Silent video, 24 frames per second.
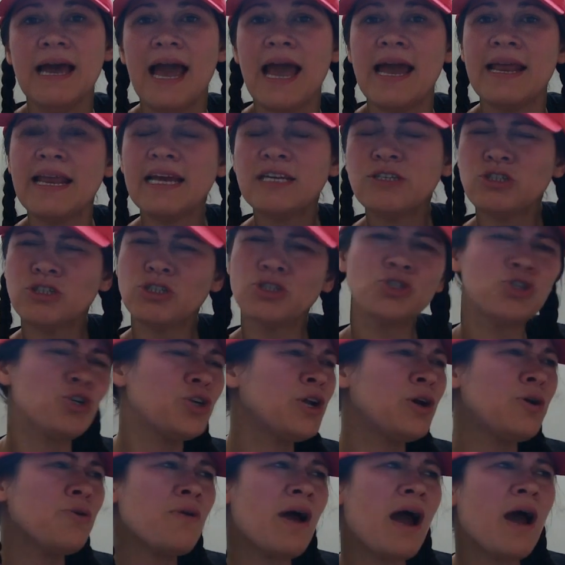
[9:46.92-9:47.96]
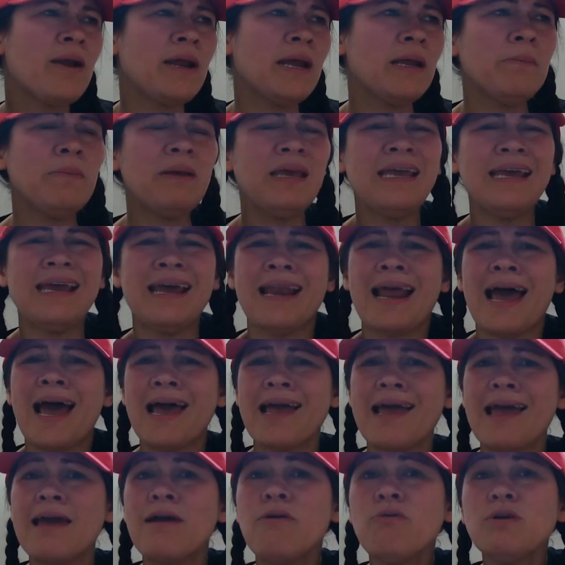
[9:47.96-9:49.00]
And then she turned around at me, and
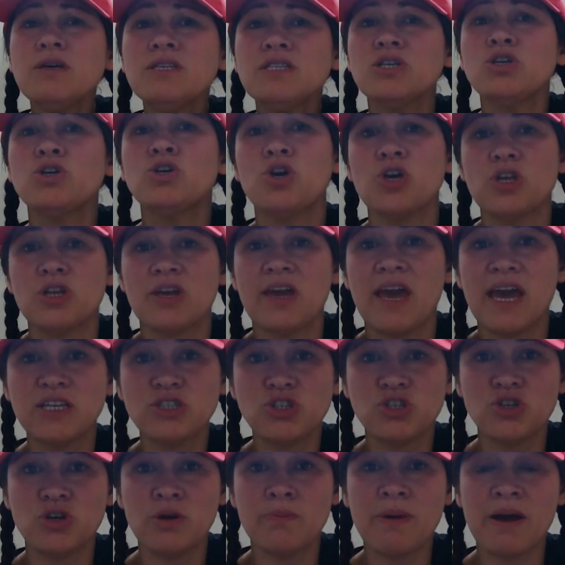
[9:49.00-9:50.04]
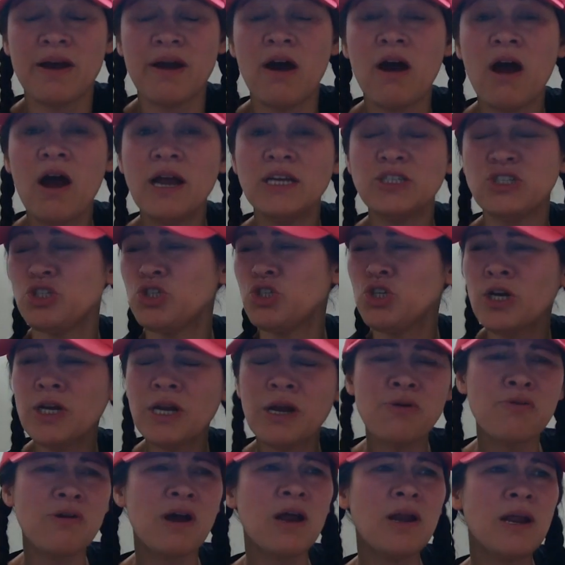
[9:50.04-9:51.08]
it was a good gesture in my heart. She turned
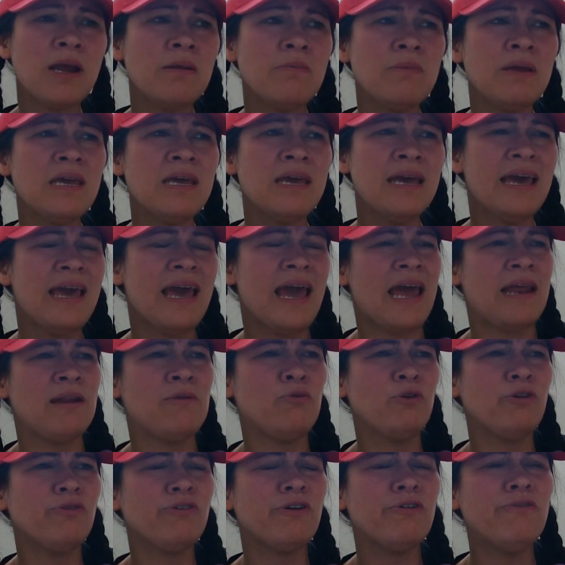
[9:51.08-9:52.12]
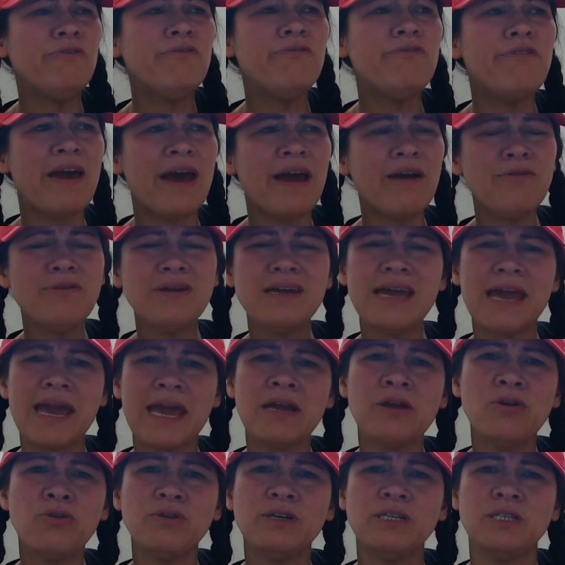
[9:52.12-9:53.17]
around at me, and with a very
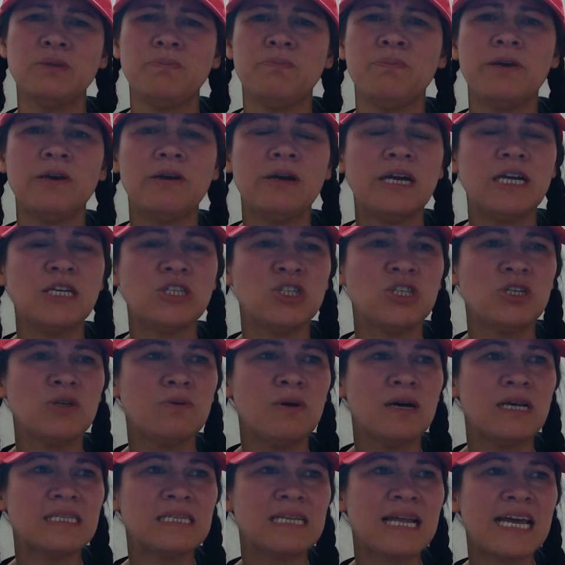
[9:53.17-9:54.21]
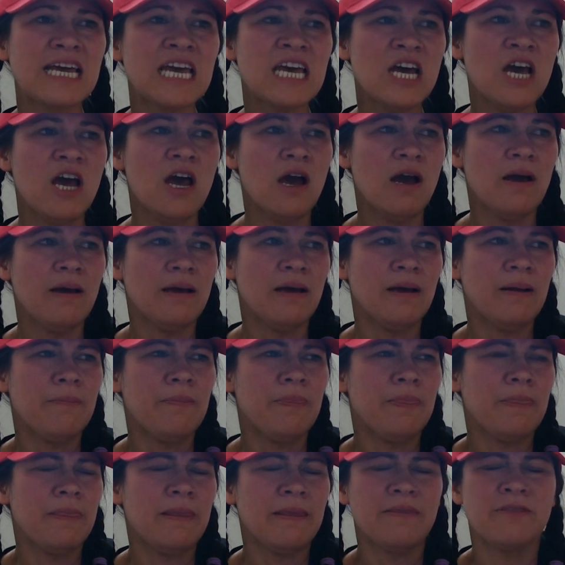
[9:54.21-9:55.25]
angry spirit, she was like,
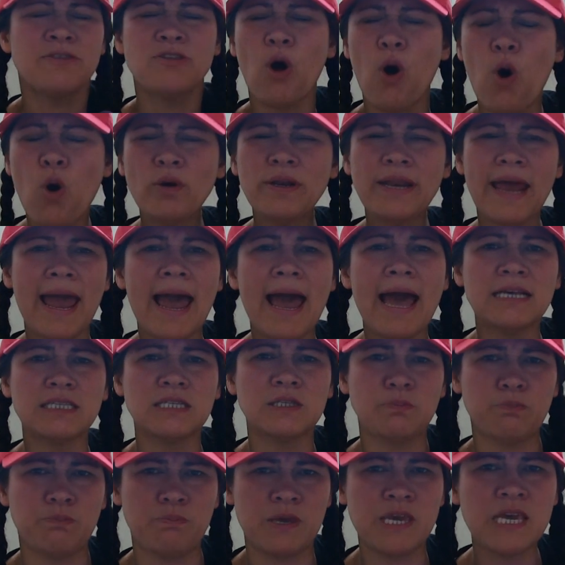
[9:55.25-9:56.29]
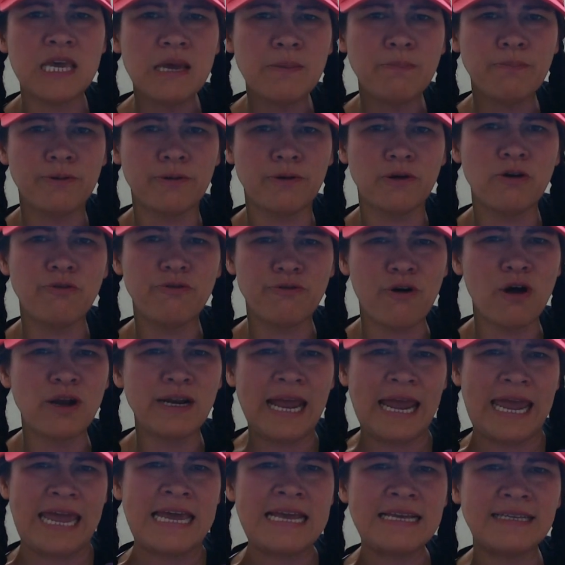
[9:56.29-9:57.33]
don't ask people for
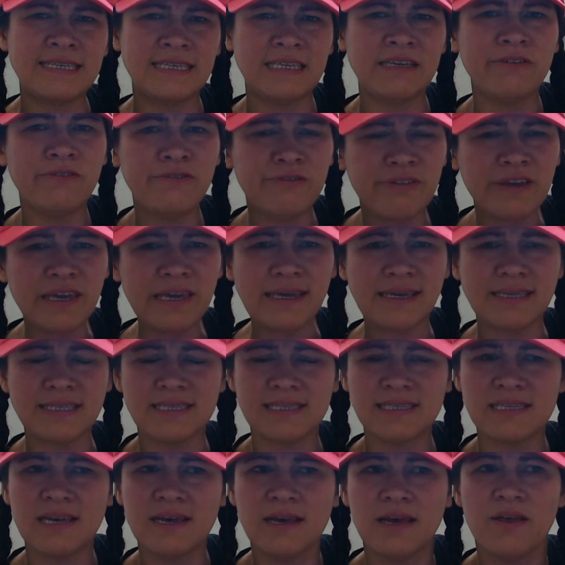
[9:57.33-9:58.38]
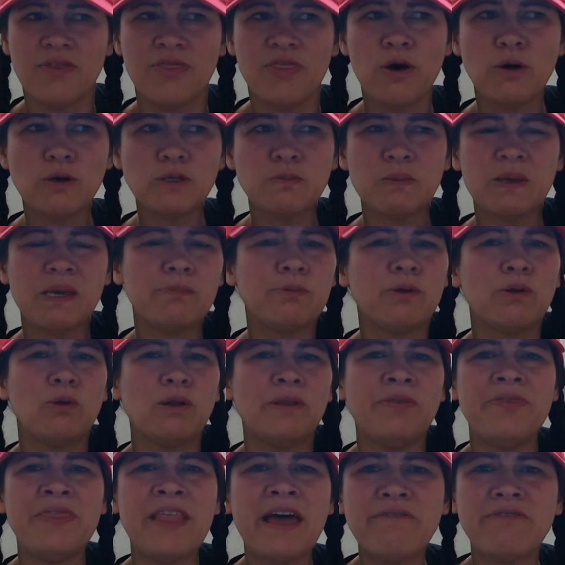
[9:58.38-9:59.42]
the ATVs. Those people
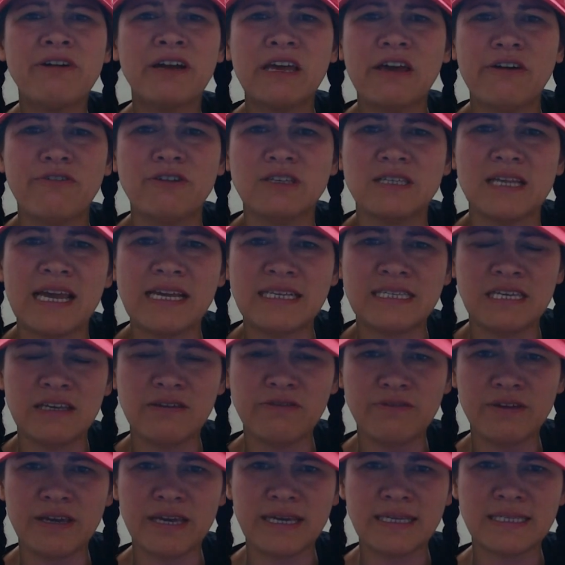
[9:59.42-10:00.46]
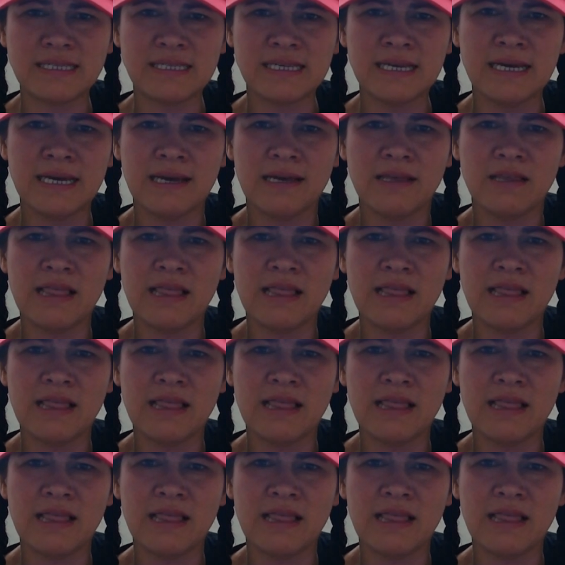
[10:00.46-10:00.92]
will never give us ATVs.